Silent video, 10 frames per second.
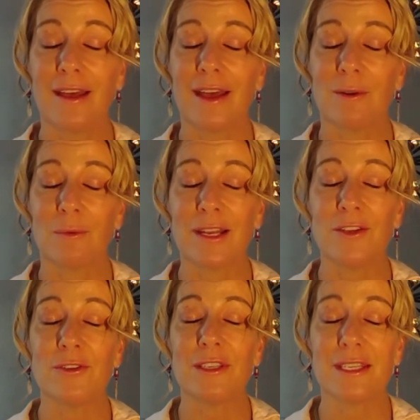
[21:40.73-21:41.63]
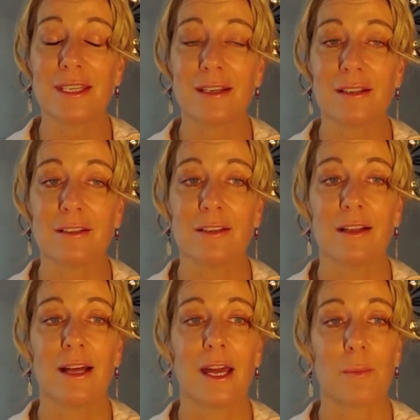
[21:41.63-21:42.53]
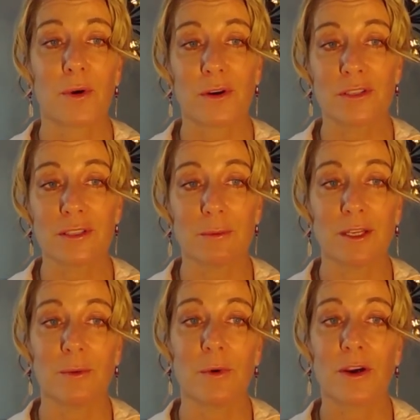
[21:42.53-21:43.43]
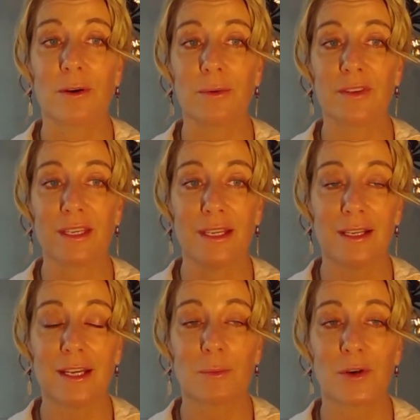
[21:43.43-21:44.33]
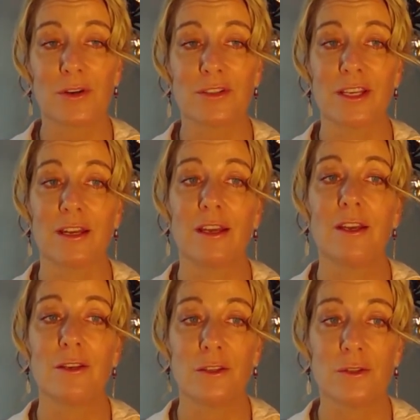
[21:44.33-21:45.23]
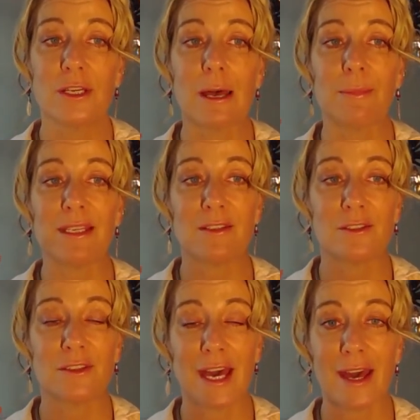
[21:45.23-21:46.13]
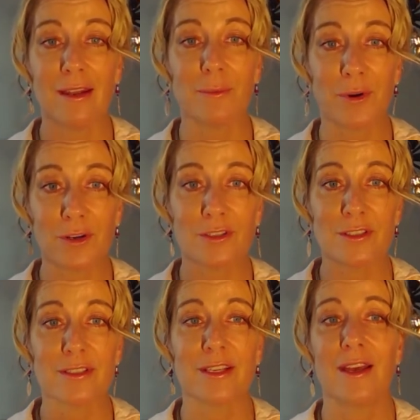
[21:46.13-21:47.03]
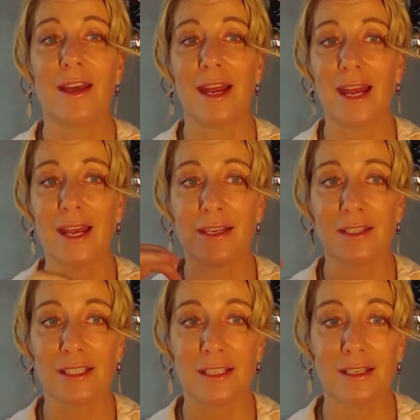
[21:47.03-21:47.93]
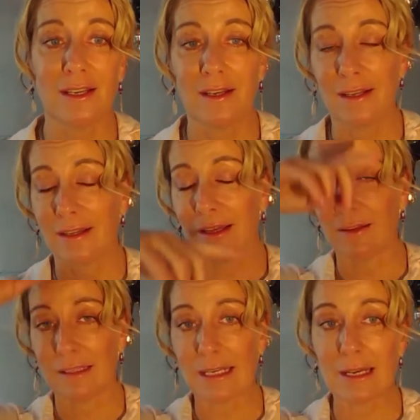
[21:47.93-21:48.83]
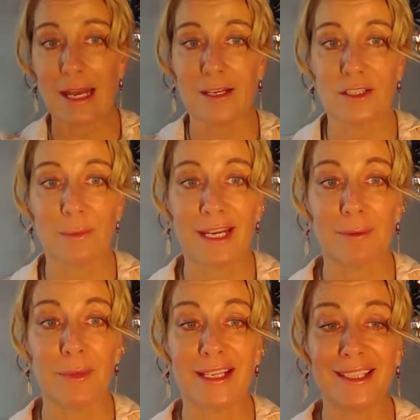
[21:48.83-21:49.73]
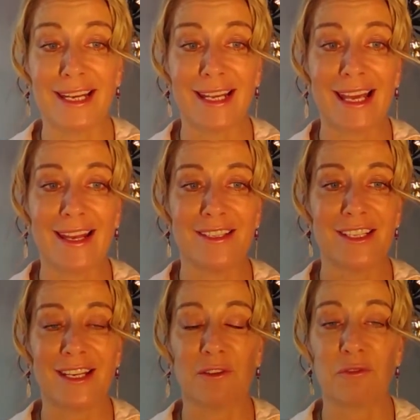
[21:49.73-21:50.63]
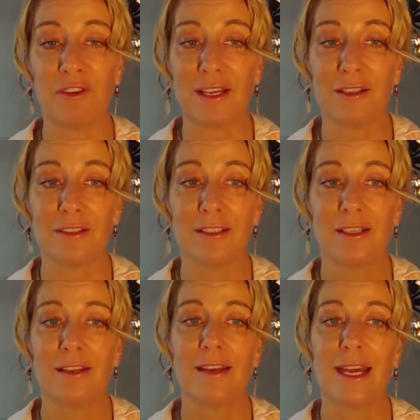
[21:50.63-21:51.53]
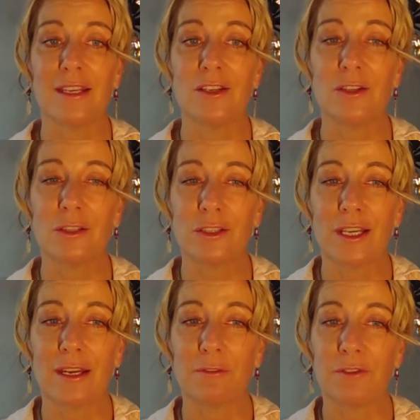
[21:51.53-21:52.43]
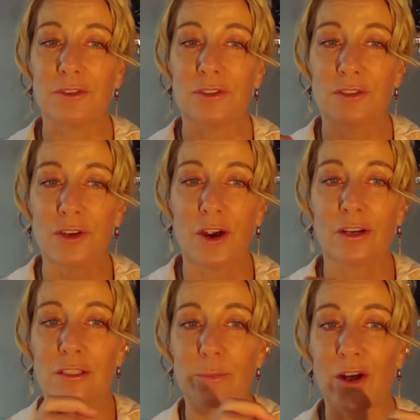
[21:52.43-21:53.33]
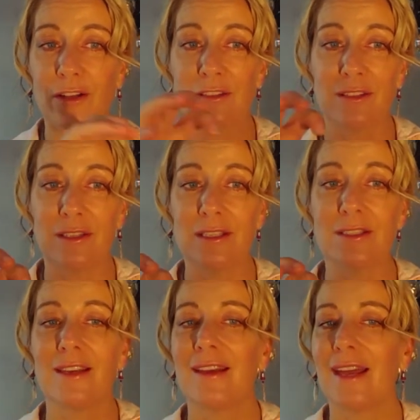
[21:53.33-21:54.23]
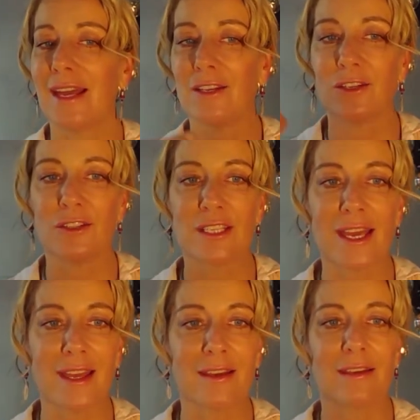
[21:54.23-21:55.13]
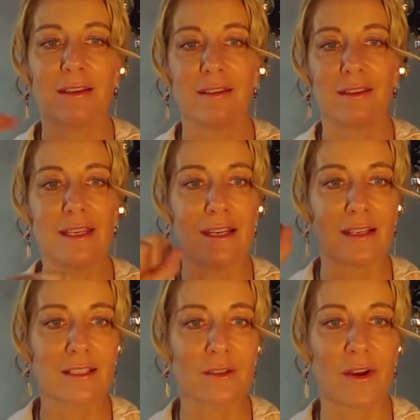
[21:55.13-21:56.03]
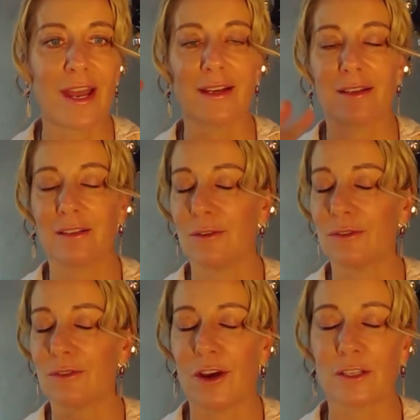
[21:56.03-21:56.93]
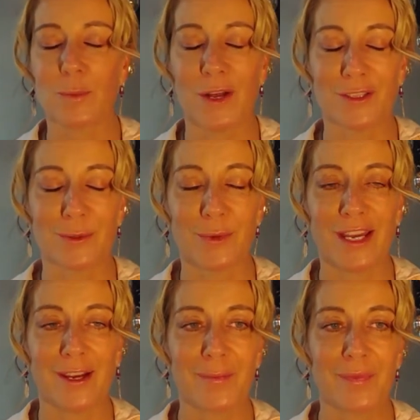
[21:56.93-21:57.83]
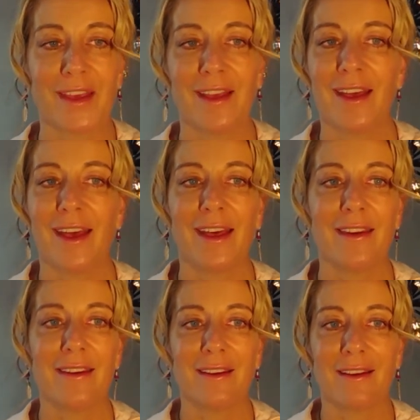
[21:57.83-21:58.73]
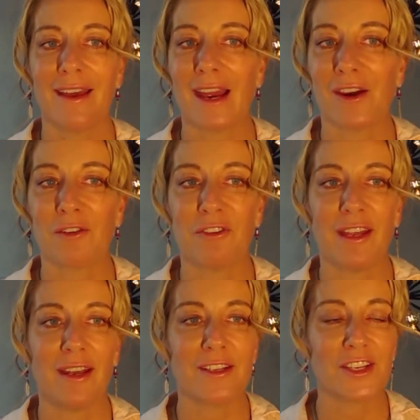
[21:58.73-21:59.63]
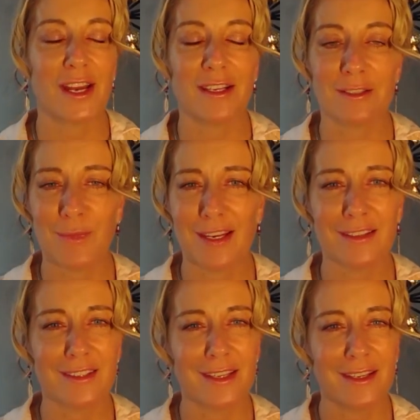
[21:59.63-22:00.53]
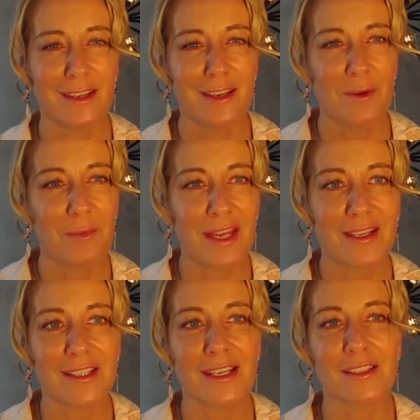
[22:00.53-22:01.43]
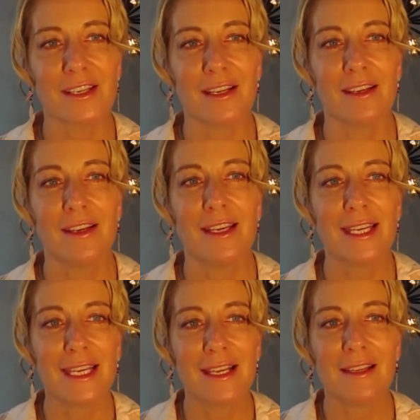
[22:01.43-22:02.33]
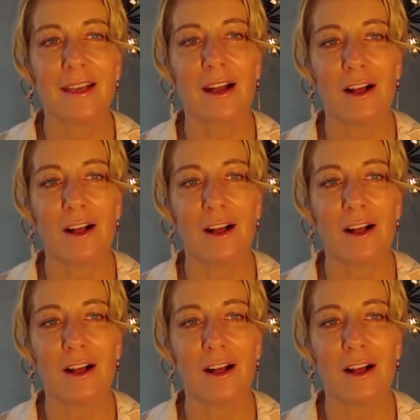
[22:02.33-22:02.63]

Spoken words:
And when you heal a person, when you work with healing a person, you tap into that person's energy, the energy magnetic energetic field, and you look at if there's dark spots in this, and you take and extract those dark spots away. And Ayurveda, Chinese medicine, meditation, healing,